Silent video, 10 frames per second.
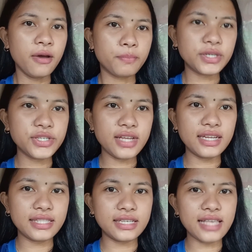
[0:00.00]

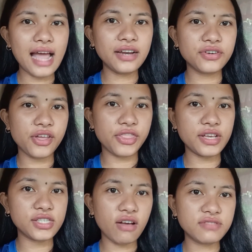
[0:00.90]
Personalities under
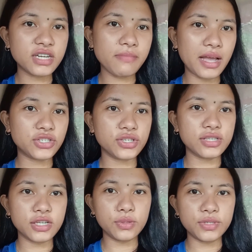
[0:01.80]
these
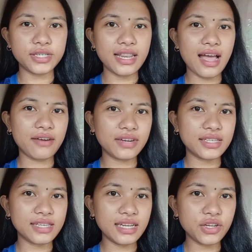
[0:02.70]
observations included
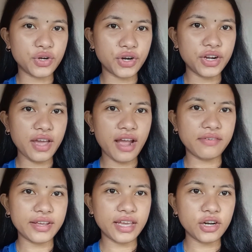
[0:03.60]
Larry Selinker,
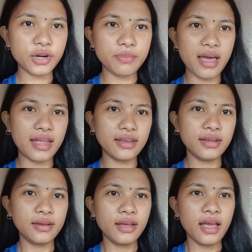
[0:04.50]
Eric Killerman,
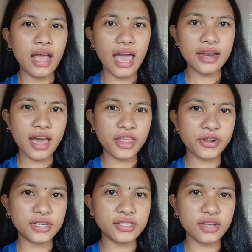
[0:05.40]
and
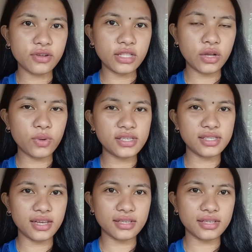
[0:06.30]
other psycholinguists.